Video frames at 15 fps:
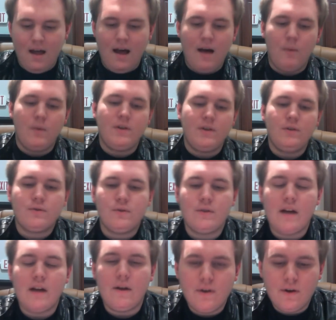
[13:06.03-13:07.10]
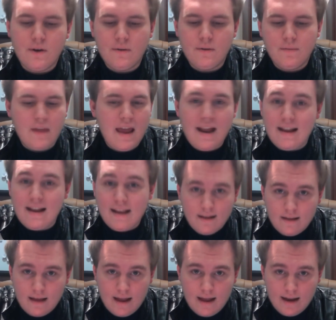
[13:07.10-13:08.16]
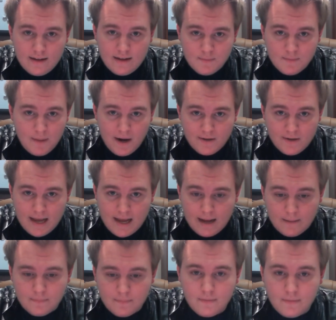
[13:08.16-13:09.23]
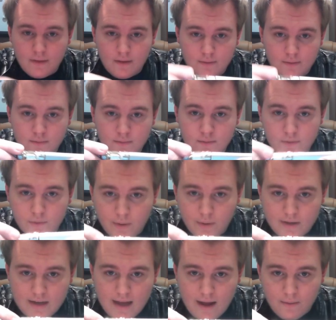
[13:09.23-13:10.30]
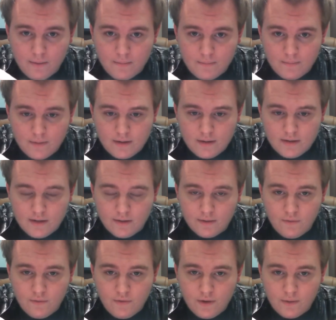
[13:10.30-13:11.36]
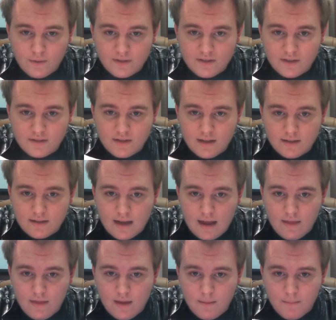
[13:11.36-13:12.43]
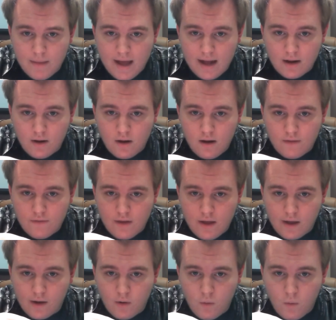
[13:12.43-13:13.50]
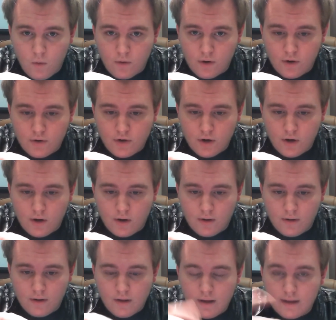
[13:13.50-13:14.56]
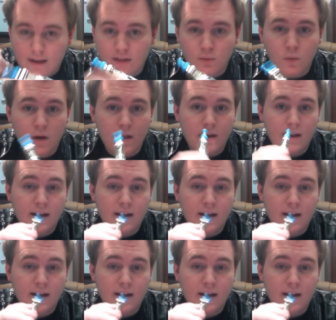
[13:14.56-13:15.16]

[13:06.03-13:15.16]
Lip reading: When you screw down your any Aspire tank, screw it down till you feel resistance, and then back off a quarter turn. Guess what?